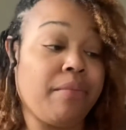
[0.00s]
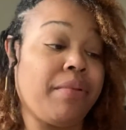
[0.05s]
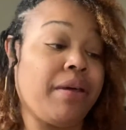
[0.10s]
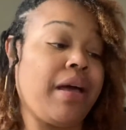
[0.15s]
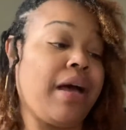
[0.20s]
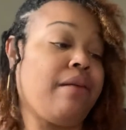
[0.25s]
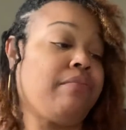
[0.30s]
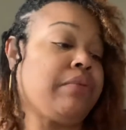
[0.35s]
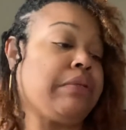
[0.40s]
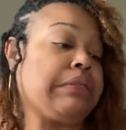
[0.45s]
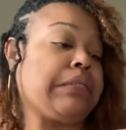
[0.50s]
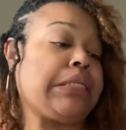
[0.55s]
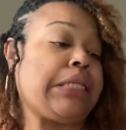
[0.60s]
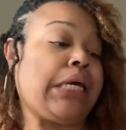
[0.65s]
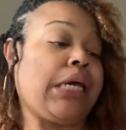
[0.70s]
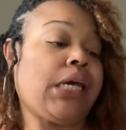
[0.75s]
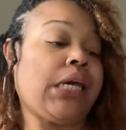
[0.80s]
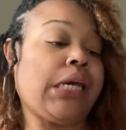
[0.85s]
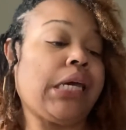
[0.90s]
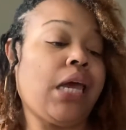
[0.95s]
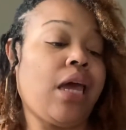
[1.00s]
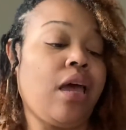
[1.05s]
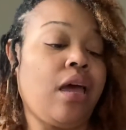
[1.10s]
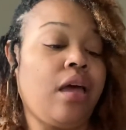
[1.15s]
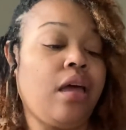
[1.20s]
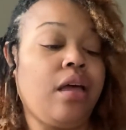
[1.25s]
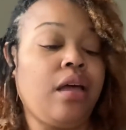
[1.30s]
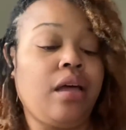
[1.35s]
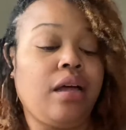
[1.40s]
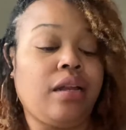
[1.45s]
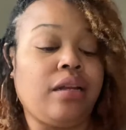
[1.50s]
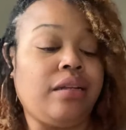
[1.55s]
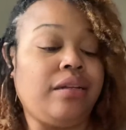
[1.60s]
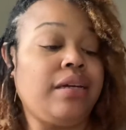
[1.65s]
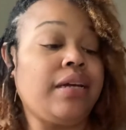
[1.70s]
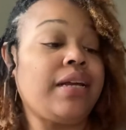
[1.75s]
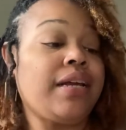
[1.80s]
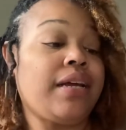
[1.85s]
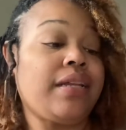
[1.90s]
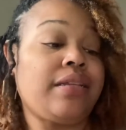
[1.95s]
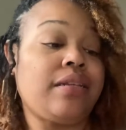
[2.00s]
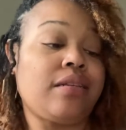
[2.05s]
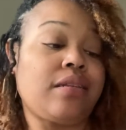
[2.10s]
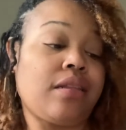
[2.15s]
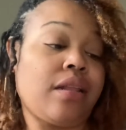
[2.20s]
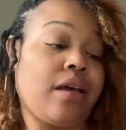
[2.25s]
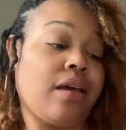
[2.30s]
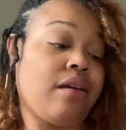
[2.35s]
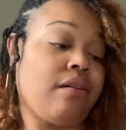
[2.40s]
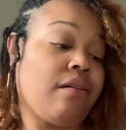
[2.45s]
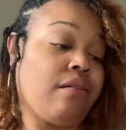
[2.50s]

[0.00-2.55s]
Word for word: But I'm just like looking at this like,